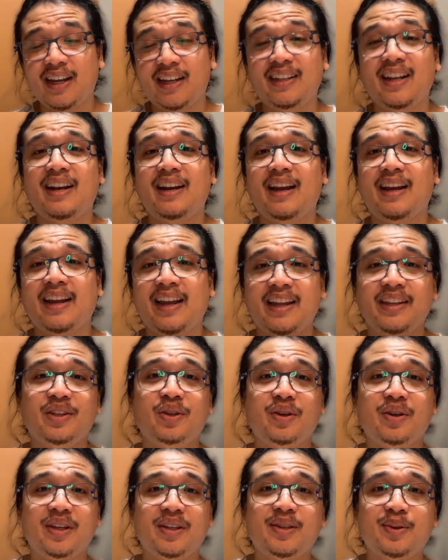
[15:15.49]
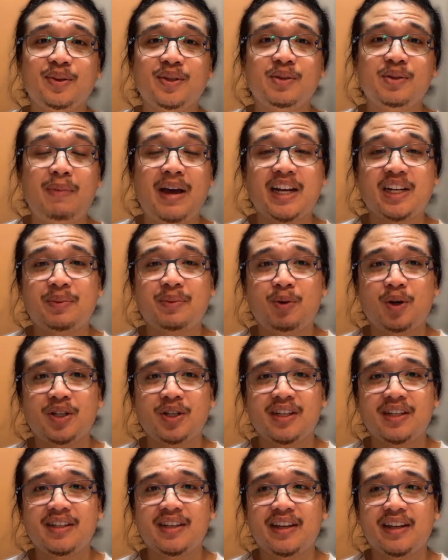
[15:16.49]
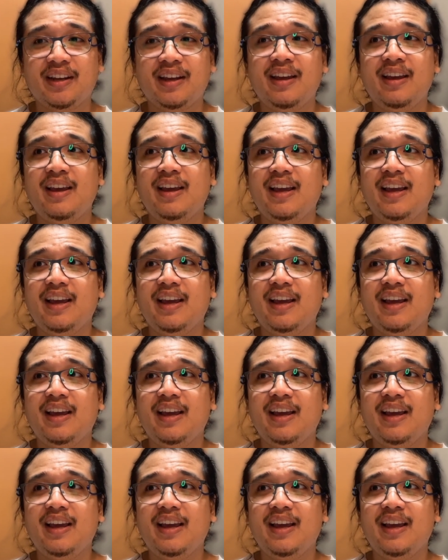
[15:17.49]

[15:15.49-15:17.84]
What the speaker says: And then again, you can use batch processing